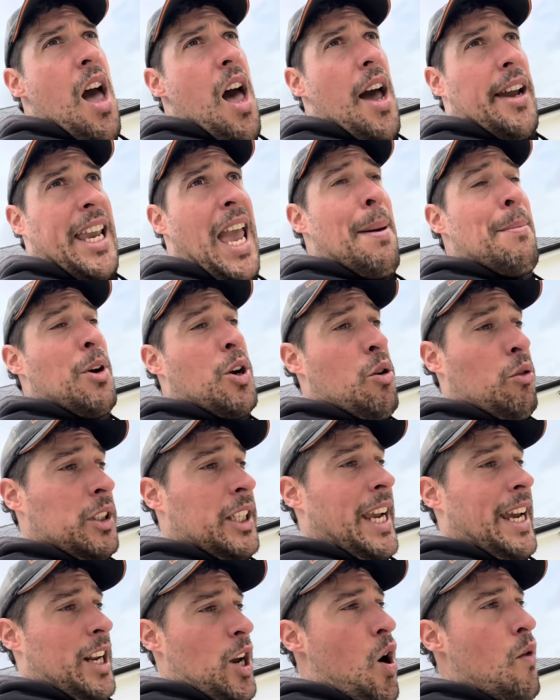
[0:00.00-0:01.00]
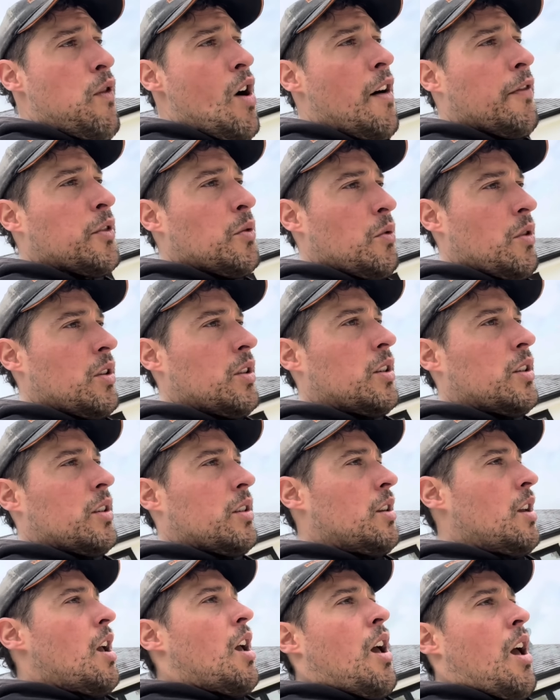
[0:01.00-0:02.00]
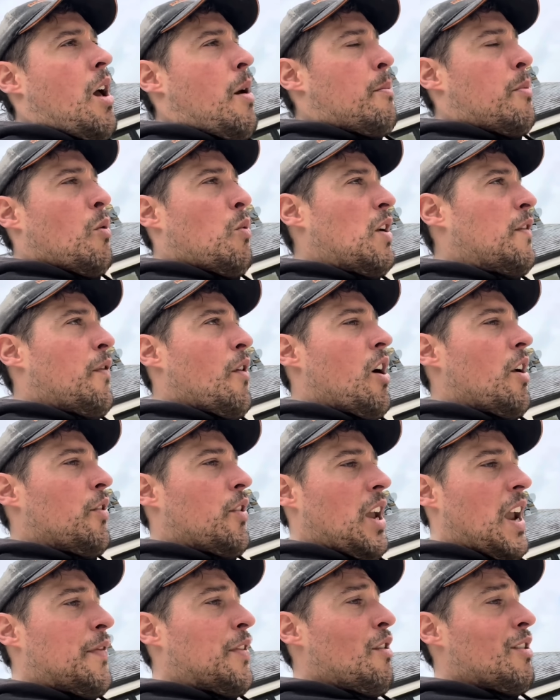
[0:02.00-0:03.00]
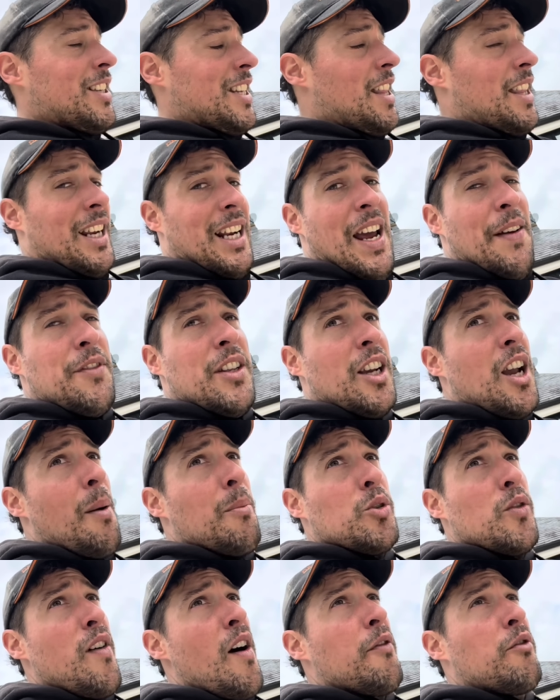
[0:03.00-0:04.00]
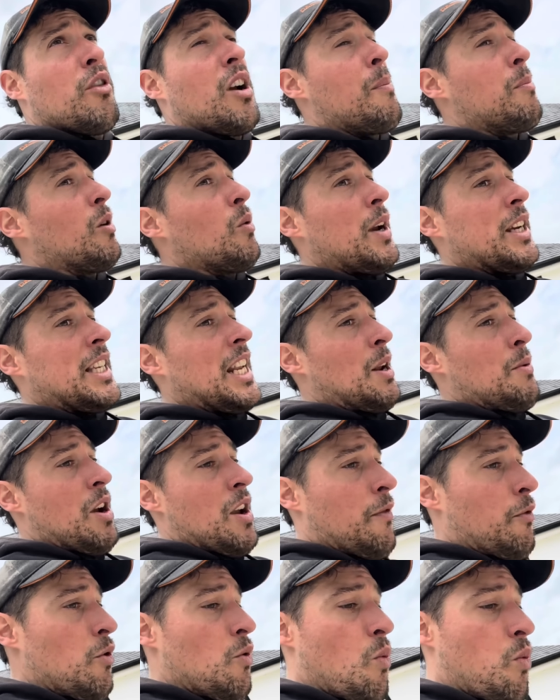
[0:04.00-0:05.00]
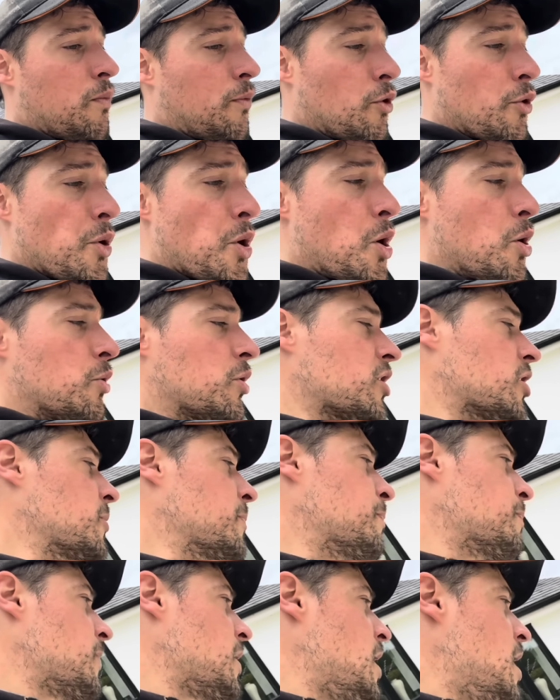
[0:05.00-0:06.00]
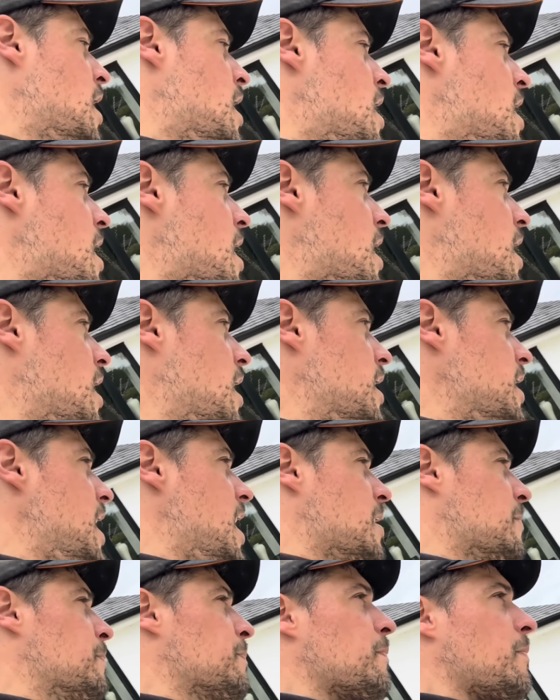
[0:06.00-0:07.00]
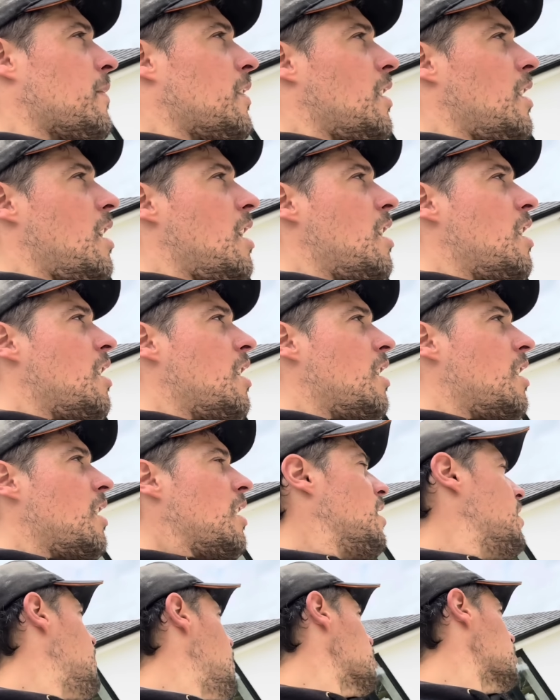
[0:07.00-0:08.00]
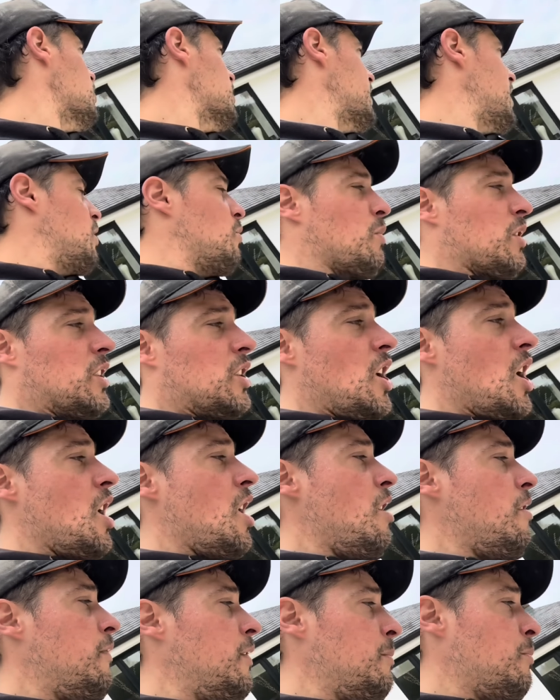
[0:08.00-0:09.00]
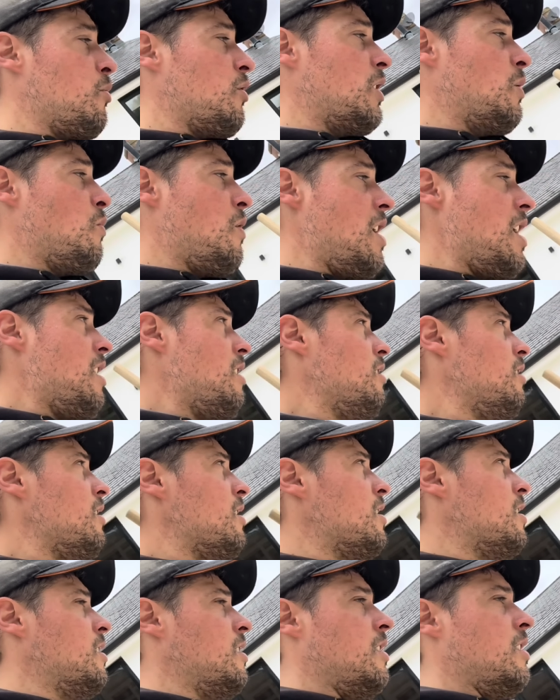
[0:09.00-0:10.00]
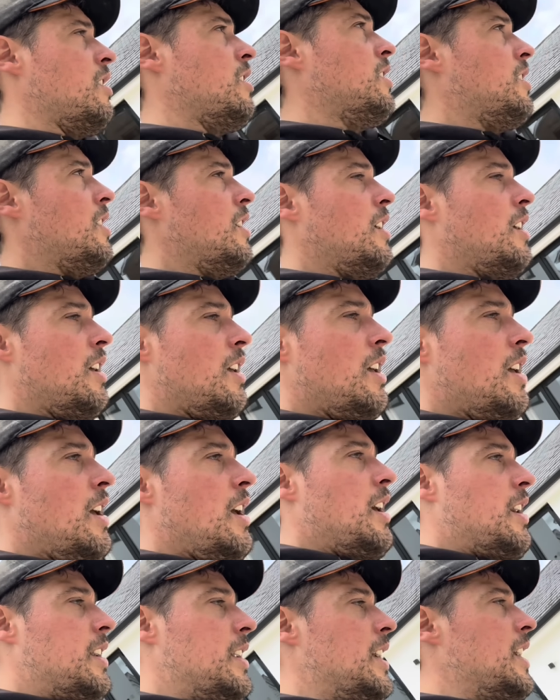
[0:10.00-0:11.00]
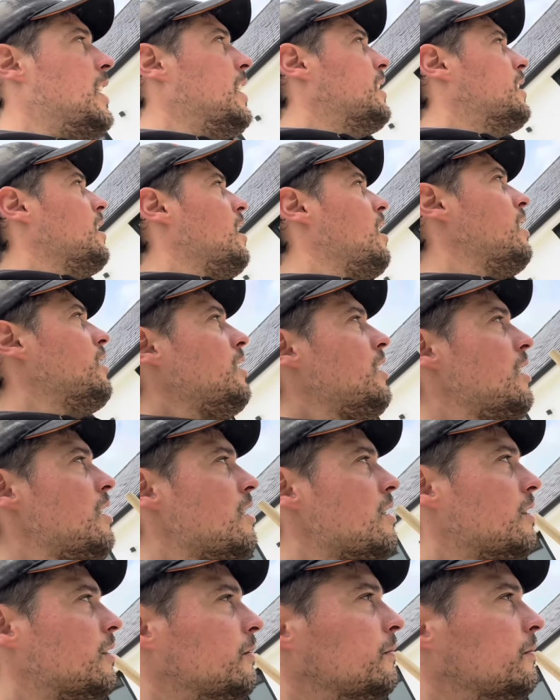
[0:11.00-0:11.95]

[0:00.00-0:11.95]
chemical to get it off afterwards, but we find that if there is anything left, it comes off after a couple of weeks anyway through use. Those guys are getting on with turfing pretty well. Nearly done, look.